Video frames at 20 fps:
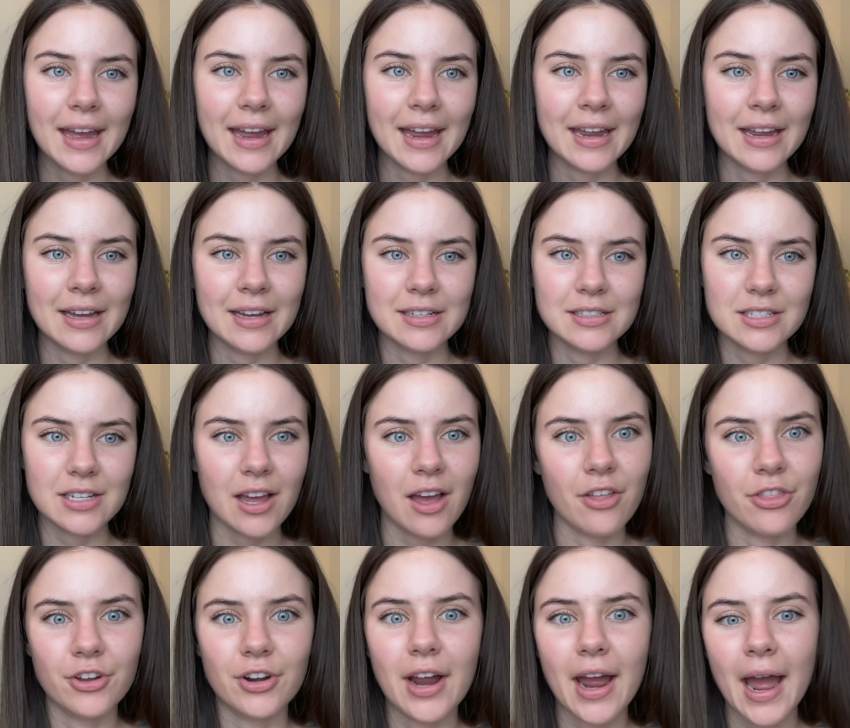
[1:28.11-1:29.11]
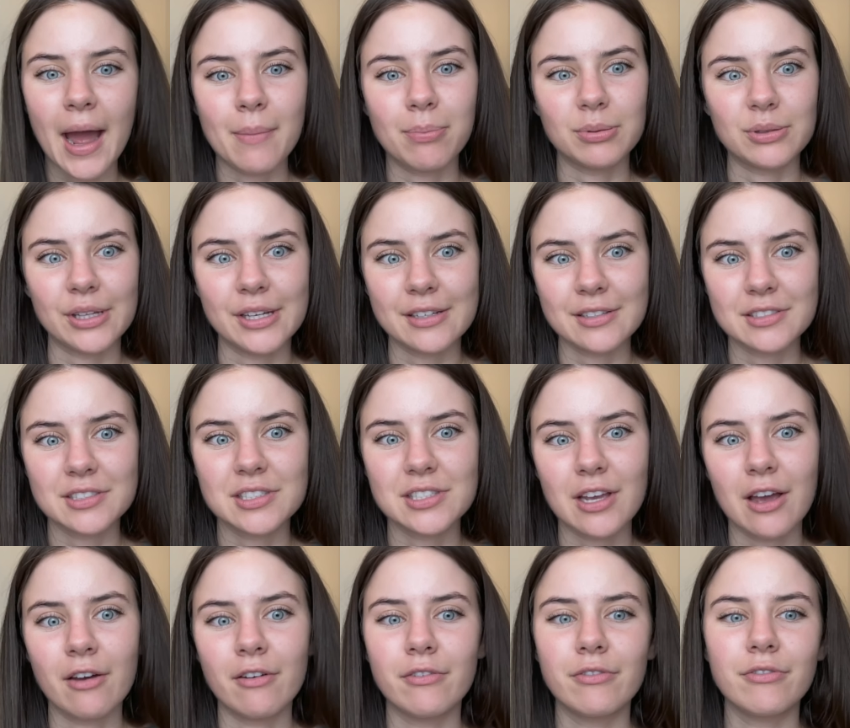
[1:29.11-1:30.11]
and other app links
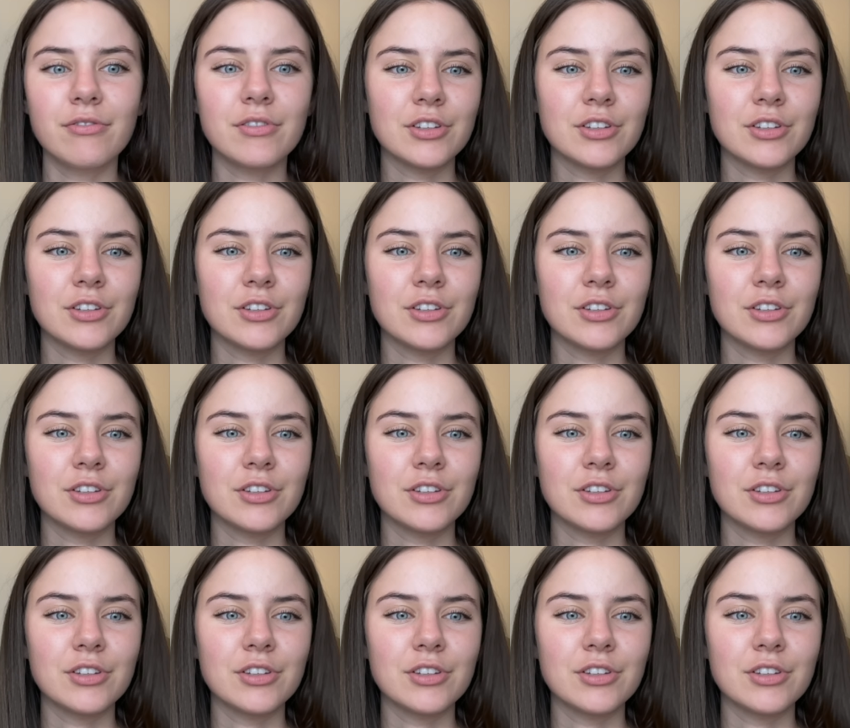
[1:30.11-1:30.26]
of,